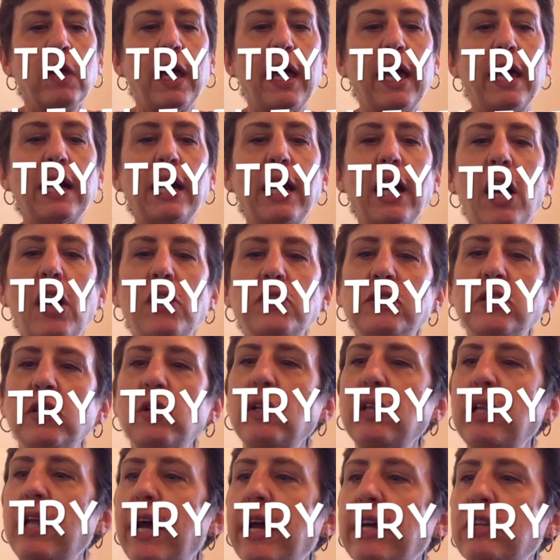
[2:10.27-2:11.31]
And I
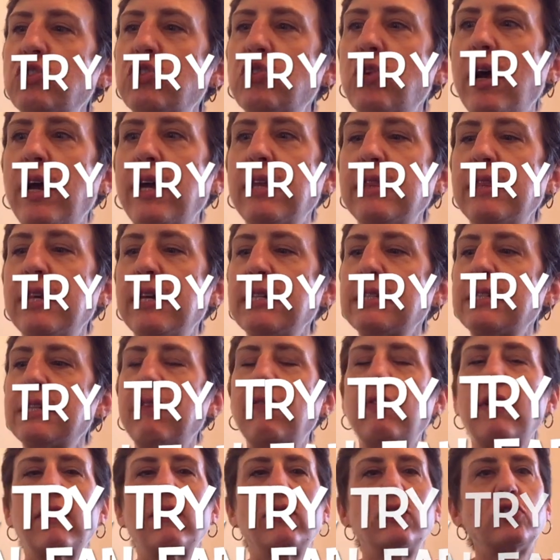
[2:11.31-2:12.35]
also like trying things
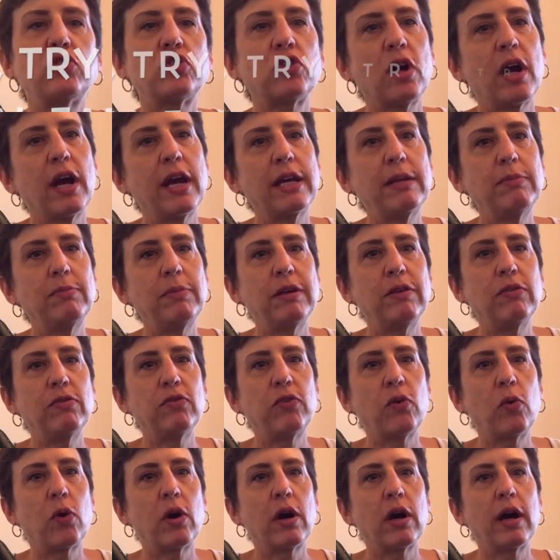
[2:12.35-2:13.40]
I've never tried
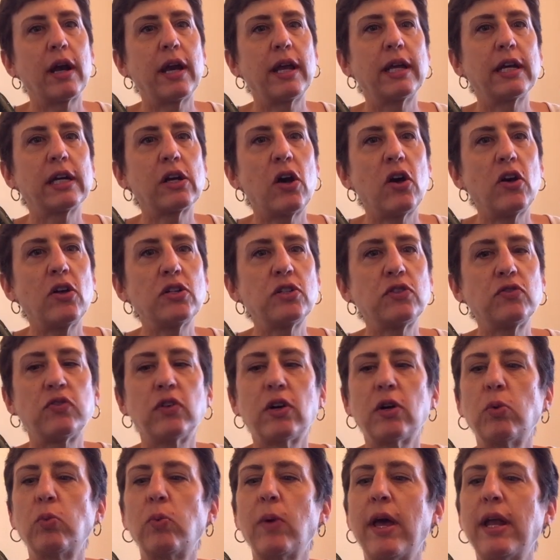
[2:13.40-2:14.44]
before. And it calls
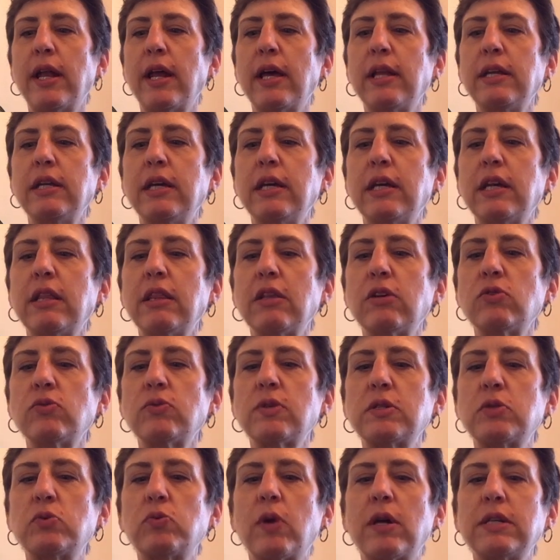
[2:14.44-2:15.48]
for a red onion in
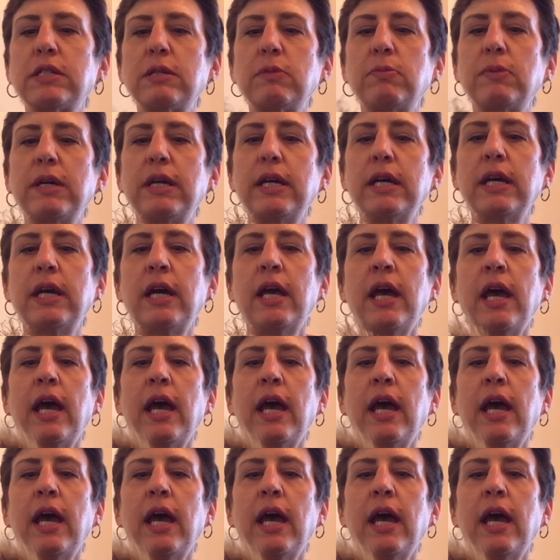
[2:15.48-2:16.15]
this recipe,